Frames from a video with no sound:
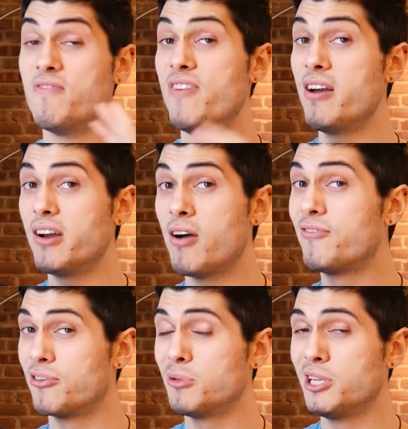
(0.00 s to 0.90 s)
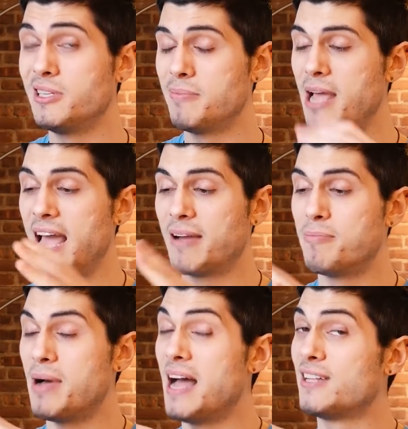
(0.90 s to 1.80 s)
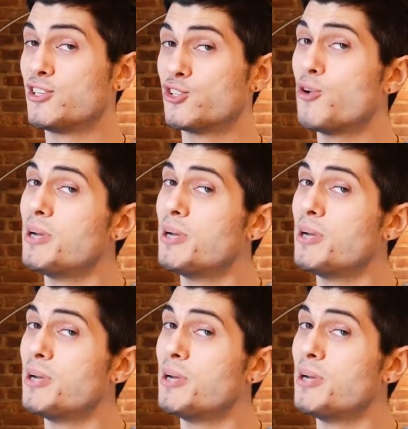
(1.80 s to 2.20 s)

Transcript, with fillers: very comfortable in the back but so